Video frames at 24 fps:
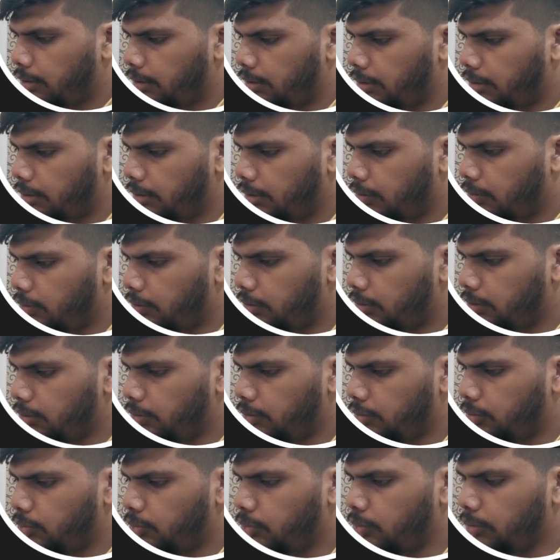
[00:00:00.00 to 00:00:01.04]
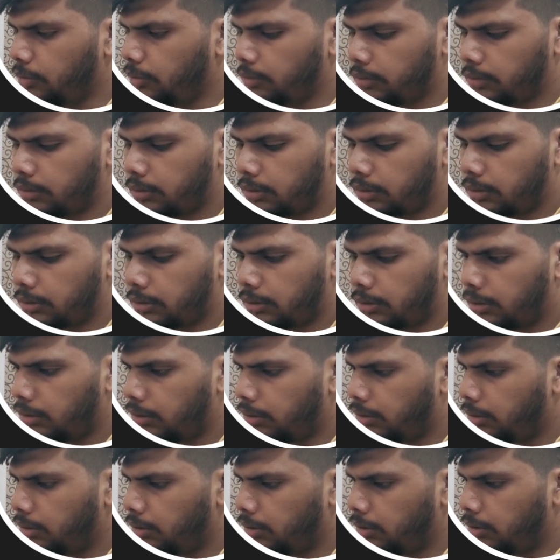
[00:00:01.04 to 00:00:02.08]
Now it look cool.
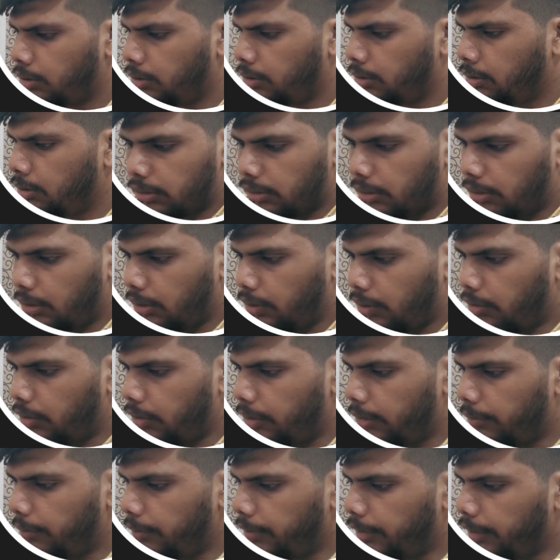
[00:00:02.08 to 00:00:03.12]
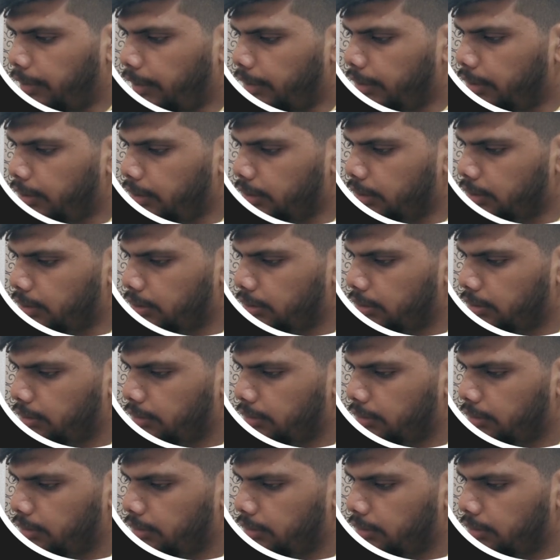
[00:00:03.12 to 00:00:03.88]
Now let me try this.